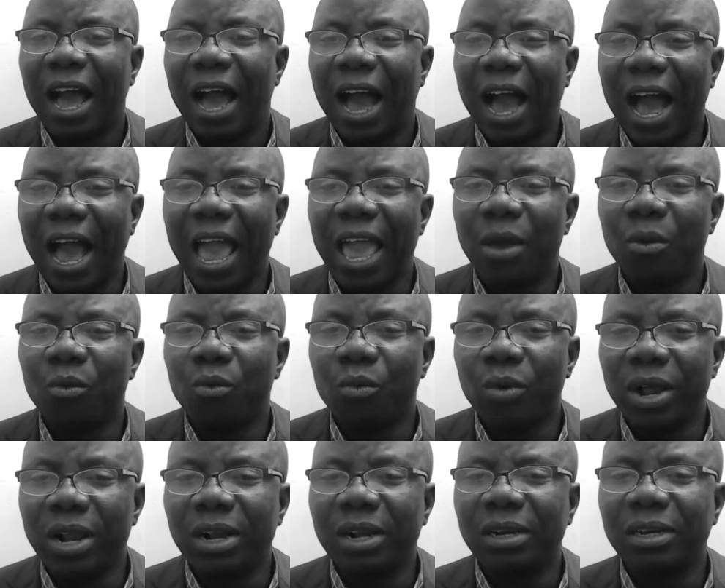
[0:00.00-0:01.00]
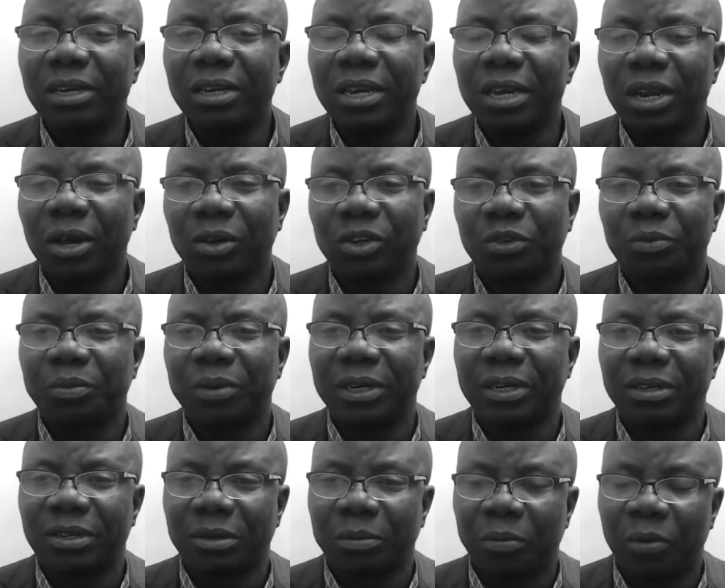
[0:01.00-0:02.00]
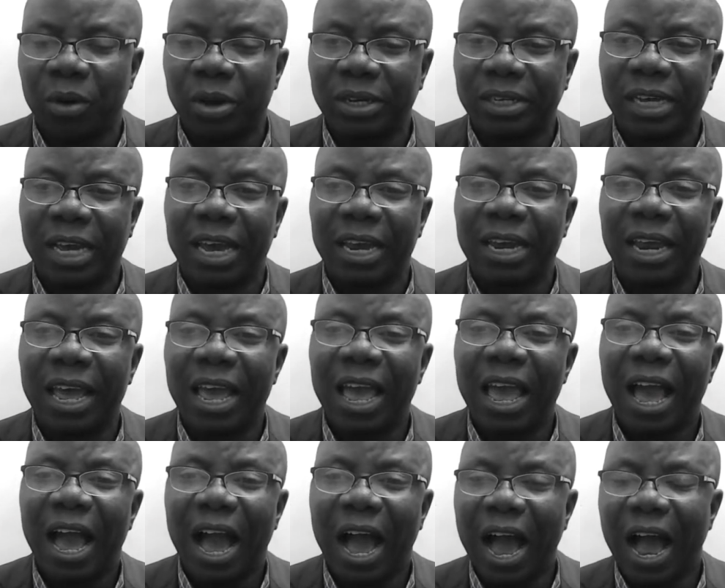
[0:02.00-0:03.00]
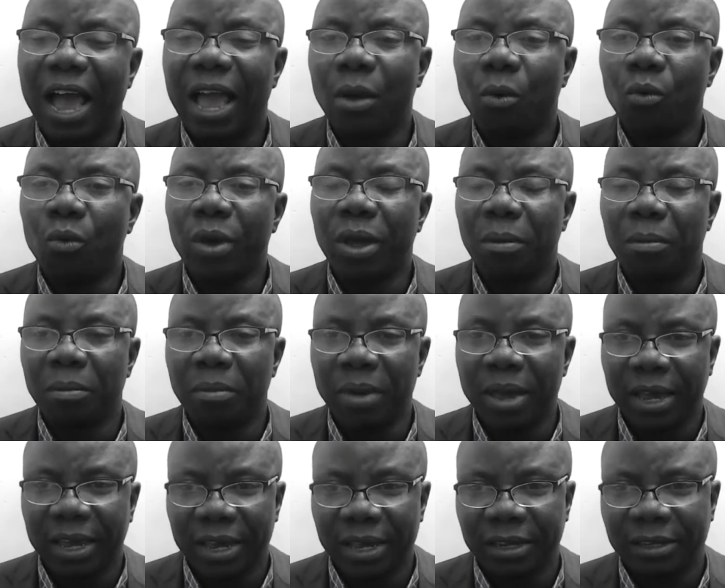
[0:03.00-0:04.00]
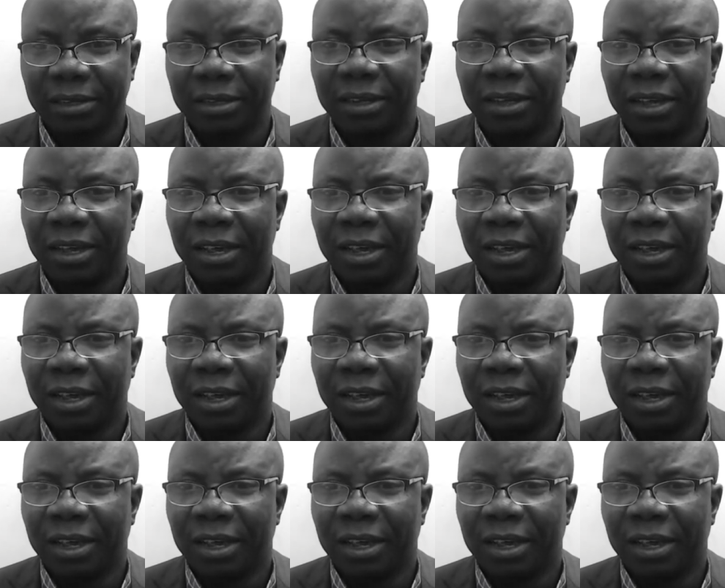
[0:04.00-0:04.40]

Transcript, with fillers: I will not be disappointed. I will make it.